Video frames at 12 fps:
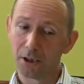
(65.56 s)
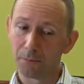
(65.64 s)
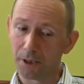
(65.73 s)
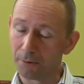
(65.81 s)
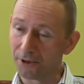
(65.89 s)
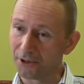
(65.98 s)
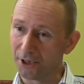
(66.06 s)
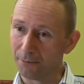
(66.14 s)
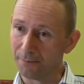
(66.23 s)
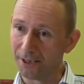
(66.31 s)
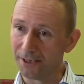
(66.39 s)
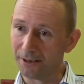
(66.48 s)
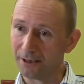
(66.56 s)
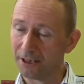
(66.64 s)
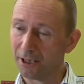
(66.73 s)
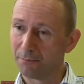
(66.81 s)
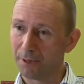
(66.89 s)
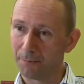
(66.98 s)
by which I mean
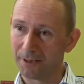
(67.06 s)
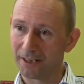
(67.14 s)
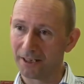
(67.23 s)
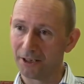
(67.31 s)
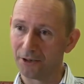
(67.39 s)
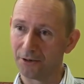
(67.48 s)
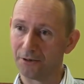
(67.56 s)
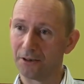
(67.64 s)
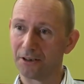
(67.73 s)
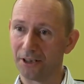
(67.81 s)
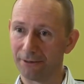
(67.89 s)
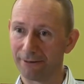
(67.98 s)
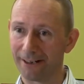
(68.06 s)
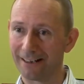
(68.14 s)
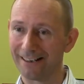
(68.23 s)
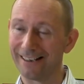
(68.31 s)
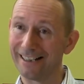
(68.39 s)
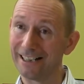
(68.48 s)
publication
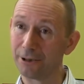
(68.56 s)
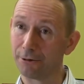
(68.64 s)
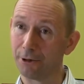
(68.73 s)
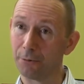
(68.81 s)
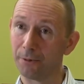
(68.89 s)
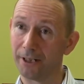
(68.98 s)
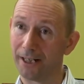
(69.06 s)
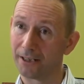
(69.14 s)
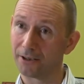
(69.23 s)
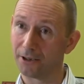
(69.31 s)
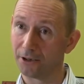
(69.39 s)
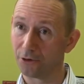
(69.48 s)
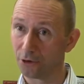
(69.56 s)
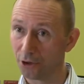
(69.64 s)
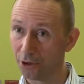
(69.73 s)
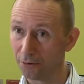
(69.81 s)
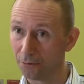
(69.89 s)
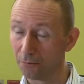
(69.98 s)
directly into an open access
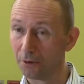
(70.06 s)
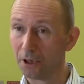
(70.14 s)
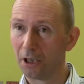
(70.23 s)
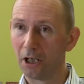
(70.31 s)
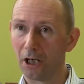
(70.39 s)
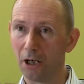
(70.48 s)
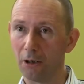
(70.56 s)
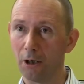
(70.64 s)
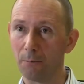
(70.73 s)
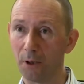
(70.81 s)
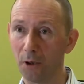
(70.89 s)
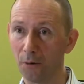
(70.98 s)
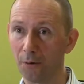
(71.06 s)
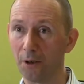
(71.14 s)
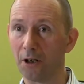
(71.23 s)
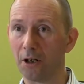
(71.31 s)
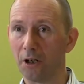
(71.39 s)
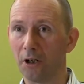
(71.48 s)
journal
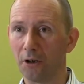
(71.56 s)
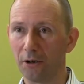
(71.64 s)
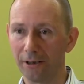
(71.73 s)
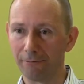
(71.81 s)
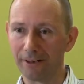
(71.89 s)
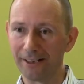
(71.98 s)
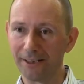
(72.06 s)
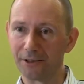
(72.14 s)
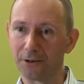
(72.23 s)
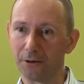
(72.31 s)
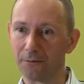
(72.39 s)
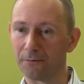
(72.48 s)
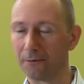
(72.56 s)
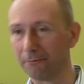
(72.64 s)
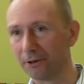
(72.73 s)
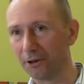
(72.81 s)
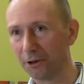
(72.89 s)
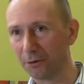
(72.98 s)
upon the release of the
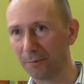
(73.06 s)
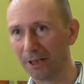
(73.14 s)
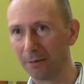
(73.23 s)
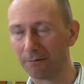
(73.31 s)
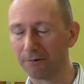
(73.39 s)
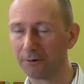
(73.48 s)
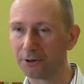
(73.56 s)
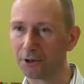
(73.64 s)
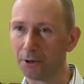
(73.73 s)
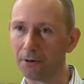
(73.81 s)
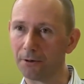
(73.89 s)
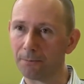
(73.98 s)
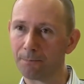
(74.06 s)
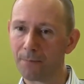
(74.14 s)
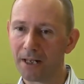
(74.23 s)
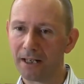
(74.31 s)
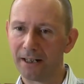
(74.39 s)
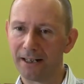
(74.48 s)
research paper and so on.
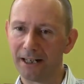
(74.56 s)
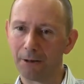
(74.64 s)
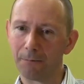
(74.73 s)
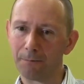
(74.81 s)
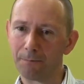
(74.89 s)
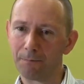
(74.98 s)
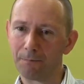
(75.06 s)
Now,